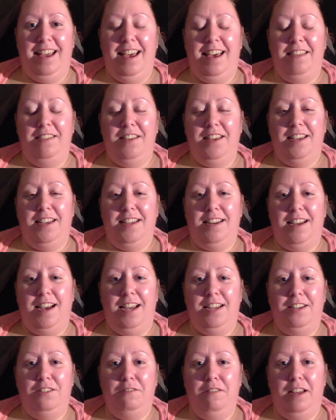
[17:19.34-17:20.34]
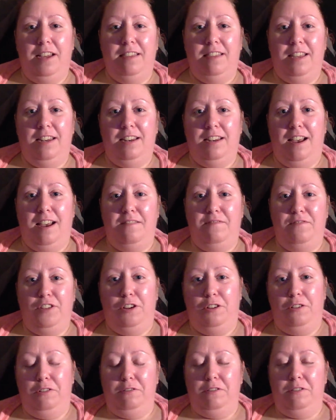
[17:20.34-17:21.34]
And then I do like the Knive
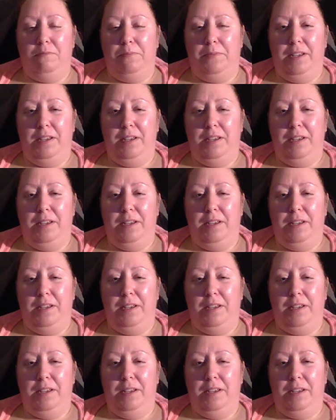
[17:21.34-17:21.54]
Knowles,